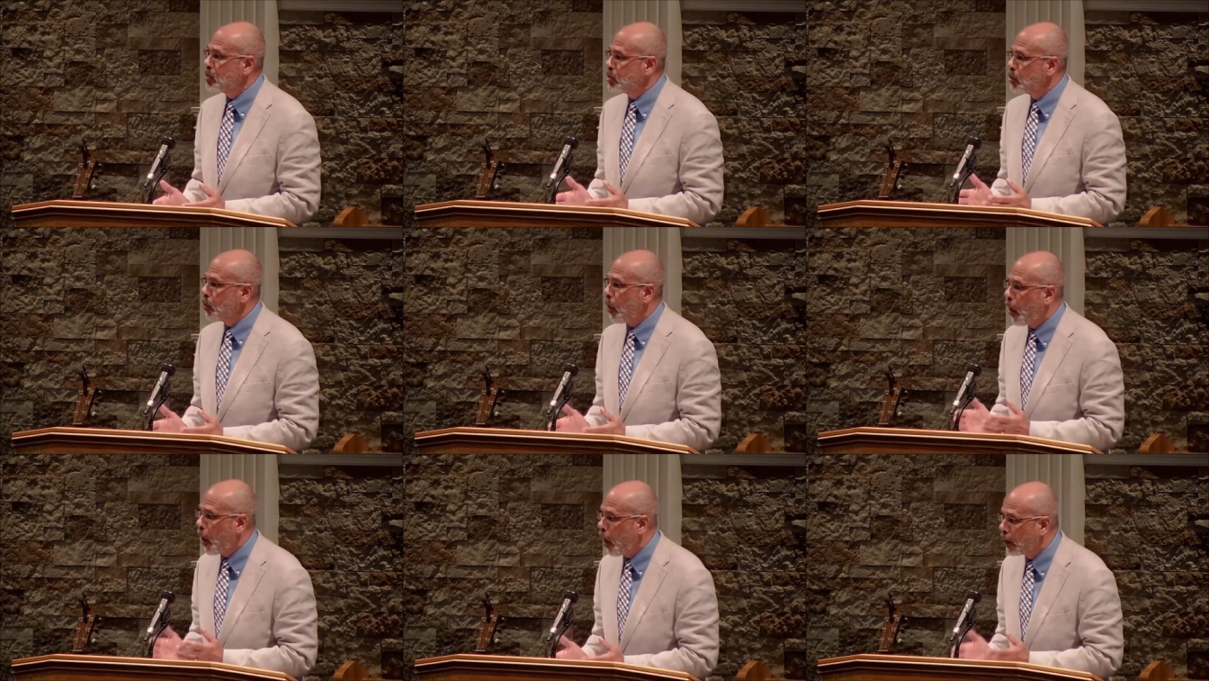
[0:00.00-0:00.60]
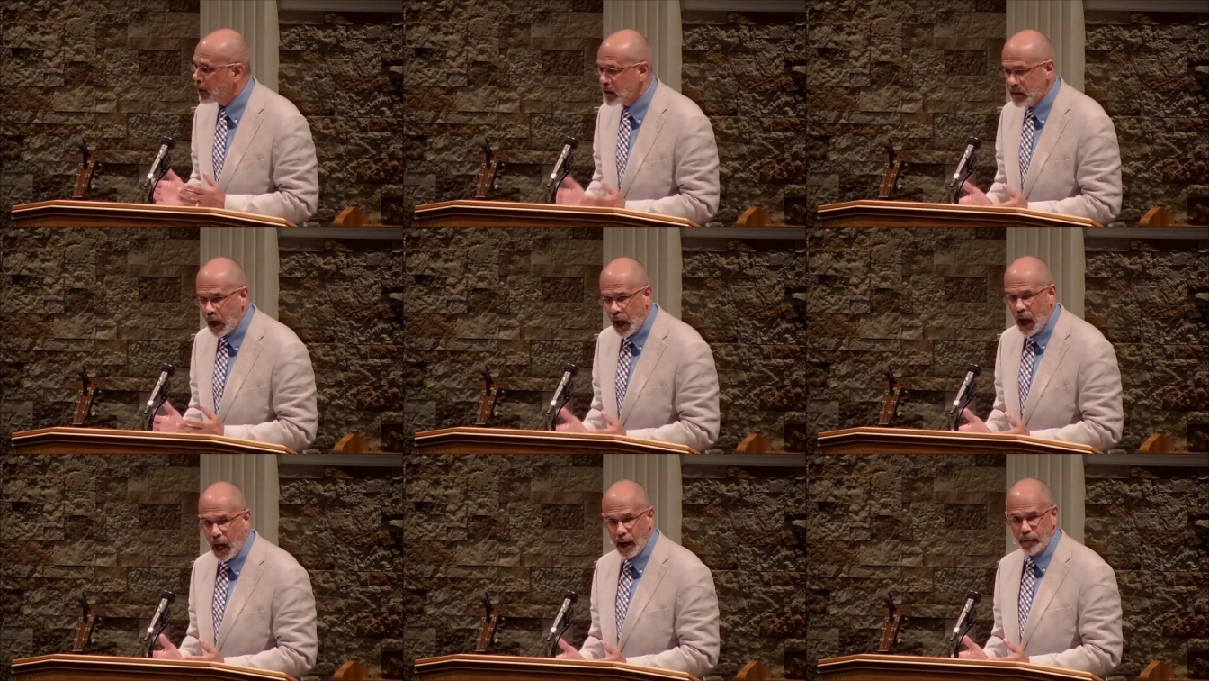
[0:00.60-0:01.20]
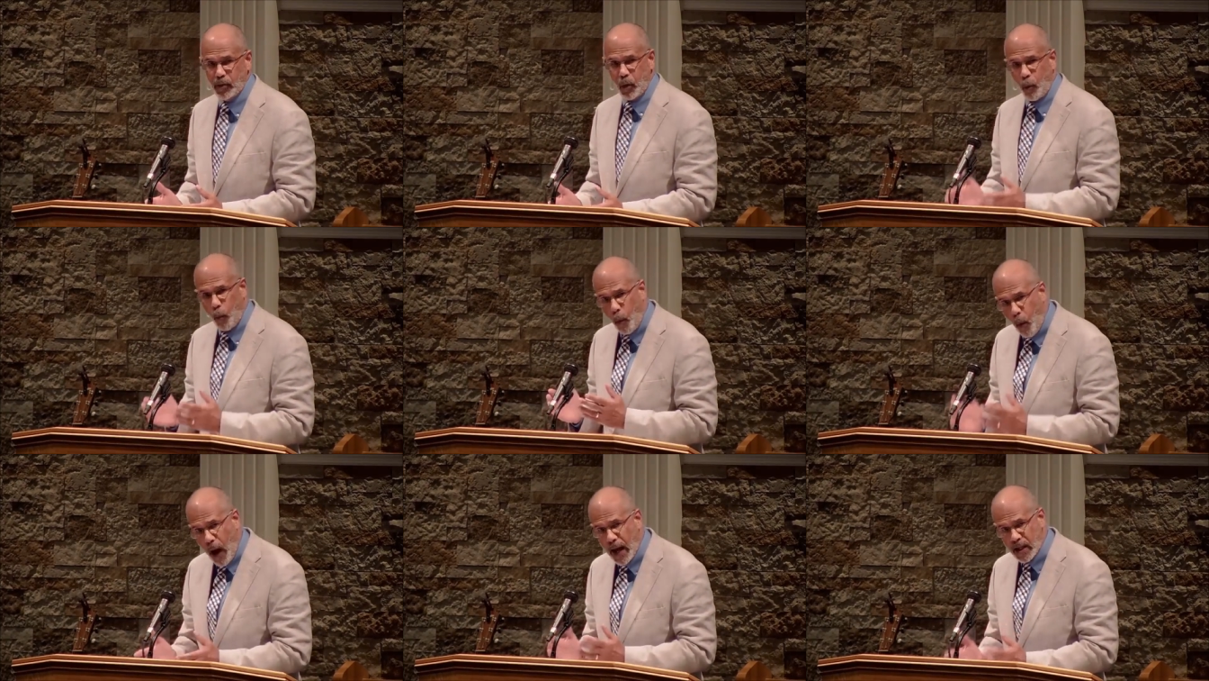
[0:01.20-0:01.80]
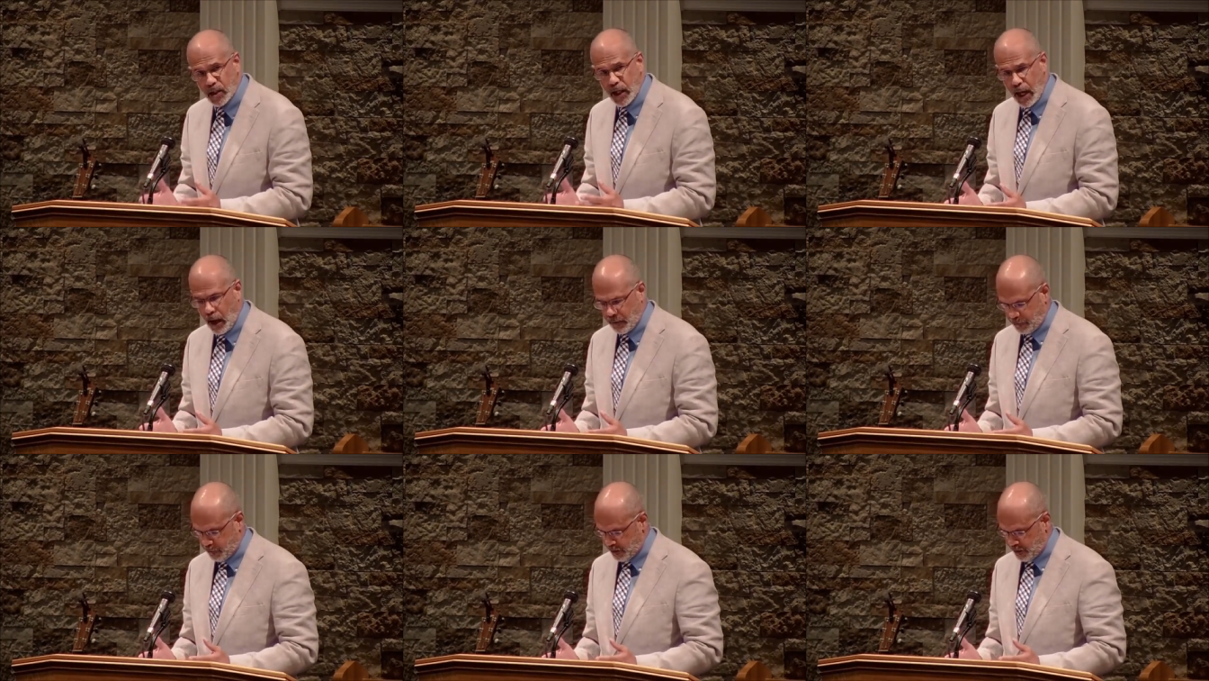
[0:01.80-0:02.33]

you all the time to watch out for